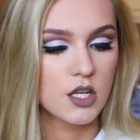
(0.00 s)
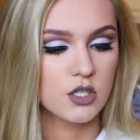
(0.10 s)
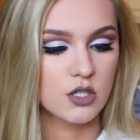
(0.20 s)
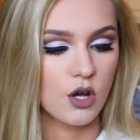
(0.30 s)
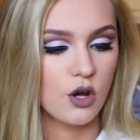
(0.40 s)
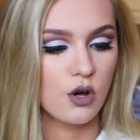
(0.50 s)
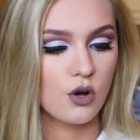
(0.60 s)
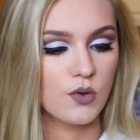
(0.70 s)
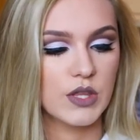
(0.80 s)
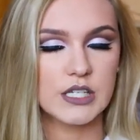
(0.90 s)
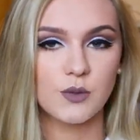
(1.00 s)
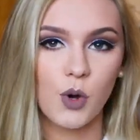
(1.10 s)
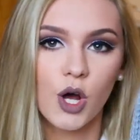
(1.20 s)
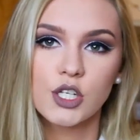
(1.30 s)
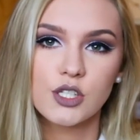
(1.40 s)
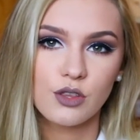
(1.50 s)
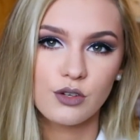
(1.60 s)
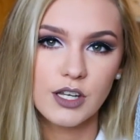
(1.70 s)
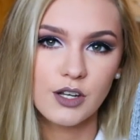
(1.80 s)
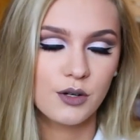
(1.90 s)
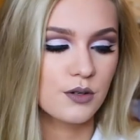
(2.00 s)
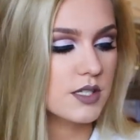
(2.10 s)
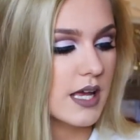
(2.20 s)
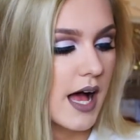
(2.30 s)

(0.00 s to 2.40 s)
So this was €3,